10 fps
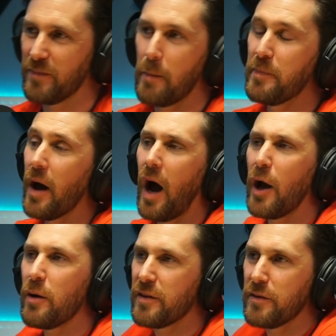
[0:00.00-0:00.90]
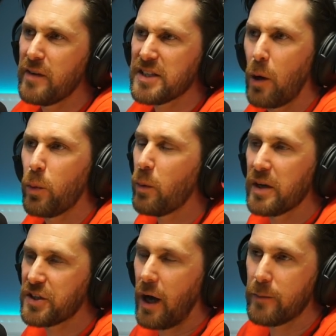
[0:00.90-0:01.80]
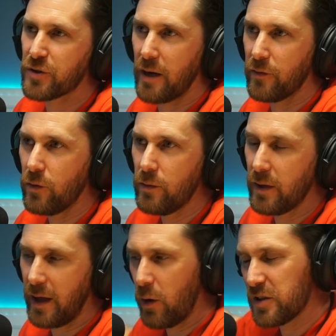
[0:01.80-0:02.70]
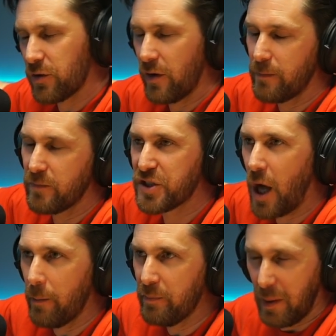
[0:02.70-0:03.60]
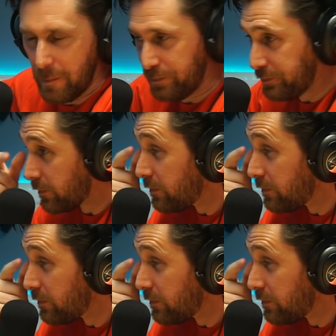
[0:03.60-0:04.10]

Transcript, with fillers: But I the reason I wouldn't want to time travel, like oh sorry, jump. Yeah.